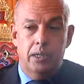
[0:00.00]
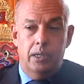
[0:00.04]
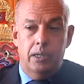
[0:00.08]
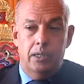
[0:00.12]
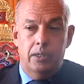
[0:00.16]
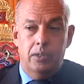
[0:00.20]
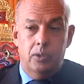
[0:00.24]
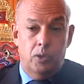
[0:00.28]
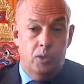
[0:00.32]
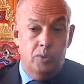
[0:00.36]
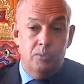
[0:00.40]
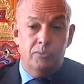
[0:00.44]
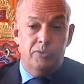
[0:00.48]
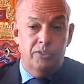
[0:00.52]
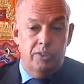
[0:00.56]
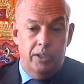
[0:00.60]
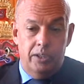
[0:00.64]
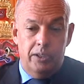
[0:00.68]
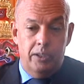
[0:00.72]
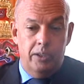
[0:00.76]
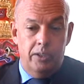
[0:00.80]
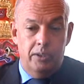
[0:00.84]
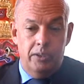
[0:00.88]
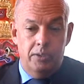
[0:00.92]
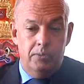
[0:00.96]
uh,
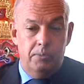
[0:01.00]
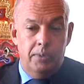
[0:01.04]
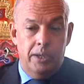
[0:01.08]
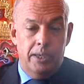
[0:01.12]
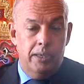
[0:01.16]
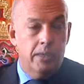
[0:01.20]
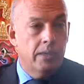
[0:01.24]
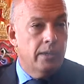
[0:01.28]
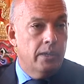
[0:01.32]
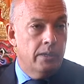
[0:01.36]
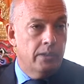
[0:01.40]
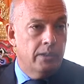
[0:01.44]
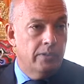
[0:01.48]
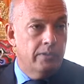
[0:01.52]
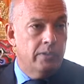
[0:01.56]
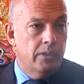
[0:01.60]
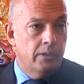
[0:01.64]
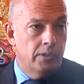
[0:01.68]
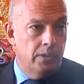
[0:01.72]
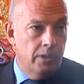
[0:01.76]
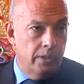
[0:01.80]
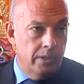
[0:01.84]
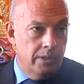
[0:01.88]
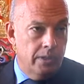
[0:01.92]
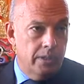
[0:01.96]
hopefully by the end of the
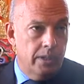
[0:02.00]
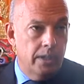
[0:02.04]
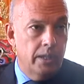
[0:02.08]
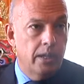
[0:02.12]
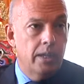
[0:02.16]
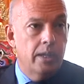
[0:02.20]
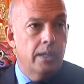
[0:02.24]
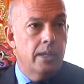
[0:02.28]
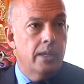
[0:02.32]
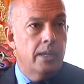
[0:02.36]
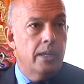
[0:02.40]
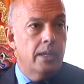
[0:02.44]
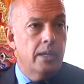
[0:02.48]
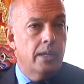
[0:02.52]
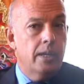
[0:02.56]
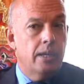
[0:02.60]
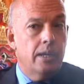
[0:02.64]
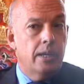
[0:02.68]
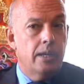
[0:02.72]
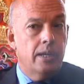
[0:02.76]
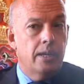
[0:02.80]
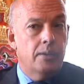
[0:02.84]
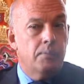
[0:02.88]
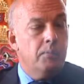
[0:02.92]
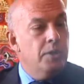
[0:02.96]
year.
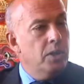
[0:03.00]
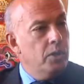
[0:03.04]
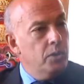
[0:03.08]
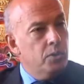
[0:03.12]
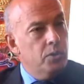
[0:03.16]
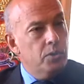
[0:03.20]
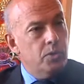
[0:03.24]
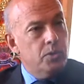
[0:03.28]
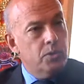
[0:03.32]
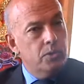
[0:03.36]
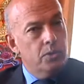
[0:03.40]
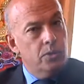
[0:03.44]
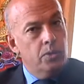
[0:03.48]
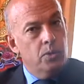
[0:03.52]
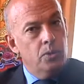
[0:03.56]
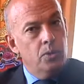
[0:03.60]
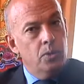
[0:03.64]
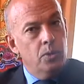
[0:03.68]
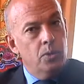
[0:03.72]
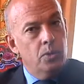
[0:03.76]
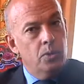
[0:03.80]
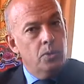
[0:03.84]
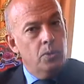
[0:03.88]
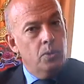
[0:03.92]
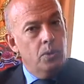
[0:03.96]
Uh, because,
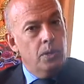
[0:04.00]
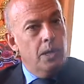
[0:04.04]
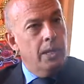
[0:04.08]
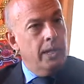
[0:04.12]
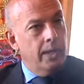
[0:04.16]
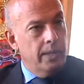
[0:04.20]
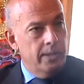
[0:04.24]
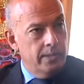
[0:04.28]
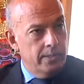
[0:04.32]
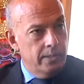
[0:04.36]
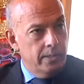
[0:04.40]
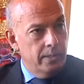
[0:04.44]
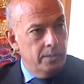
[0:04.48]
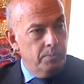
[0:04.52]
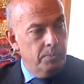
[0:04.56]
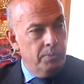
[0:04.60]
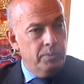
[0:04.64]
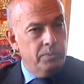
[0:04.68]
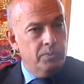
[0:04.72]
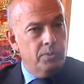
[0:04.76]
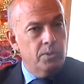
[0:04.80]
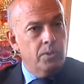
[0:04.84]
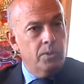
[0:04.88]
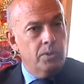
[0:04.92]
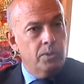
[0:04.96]
uh, like I said
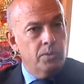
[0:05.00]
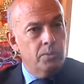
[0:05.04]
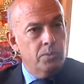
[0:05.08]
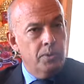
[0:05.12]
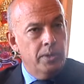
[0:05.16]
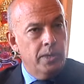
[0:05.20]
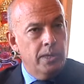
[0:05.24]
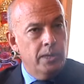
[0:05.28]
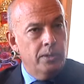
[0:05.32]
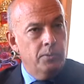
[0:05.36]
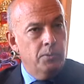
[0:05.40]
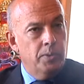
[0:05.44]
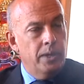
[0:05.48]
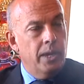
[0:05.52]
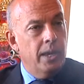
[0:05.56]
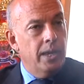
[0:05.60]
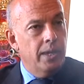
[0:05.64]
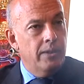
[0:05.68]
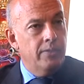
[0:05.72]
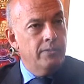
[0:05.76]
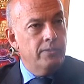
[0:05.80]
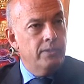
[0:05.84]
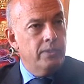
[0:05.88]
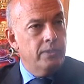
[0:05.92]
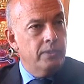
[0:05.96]
before, we, uh, we
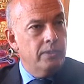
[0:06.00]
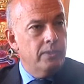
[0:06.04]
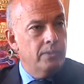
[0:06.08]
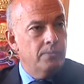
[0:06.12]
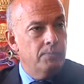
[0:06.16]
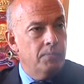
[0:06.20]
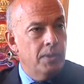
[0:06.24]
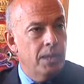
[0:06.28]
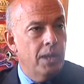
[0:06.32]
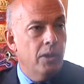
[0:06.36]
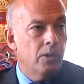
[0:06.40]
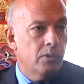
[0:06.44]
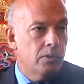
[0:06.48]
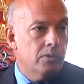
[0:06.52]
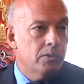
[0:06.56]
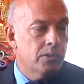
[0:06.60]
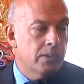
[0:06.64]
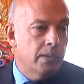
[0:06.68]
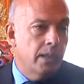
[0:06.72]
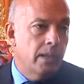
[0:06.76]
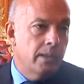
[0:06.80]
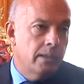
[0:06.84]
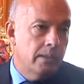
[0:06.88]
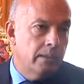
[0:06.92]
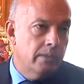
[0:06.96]
have a, a
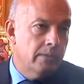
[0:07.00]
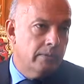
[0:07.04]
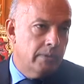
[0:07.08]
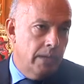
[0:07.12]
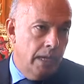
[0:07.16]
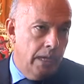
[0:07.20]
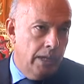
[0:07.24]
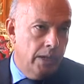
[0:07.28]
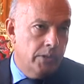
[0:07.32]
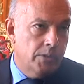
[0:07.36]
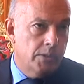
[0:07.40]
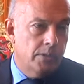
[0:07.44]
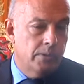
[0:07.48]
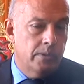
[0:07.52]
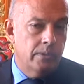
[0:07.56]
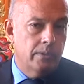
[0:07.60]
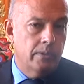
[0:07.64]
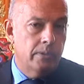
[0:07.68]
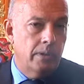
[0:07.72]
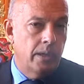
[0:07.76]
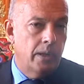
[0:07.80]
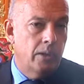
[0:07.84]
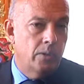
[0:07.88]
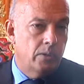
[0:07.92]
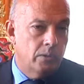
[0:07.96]
long-standing relation,
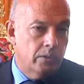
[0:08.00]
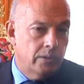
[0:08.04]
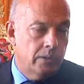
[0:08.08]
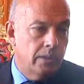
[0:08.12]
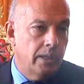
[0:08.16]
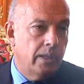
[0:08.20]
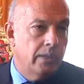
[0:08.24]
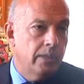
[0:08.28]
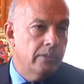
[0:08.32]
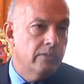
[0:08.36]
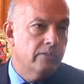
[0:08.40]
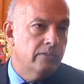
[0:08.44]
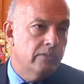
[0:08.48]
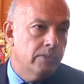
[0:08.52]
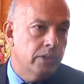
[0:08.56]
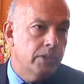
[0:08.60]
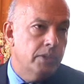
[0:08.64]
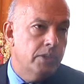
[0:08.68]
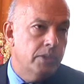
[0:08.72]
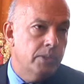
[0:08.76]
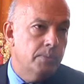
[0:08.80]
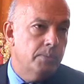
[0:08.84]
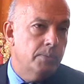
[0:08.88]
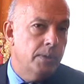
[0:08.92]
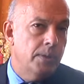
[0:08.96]
a long-standing
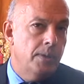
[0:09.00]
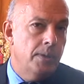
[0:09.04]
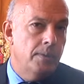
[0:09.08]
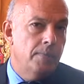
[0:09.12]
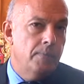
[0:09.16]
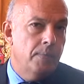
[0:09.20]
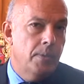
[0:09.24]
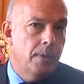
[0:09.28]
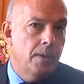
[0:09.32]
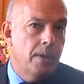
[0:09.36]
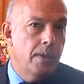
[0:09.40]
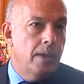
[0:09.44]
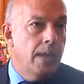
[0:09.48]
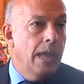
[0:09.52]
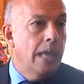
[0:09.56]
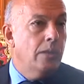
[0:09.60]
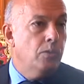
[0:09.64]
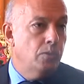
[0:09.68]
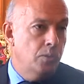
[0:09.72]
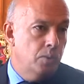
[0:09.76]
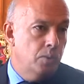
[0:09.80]
friendship. And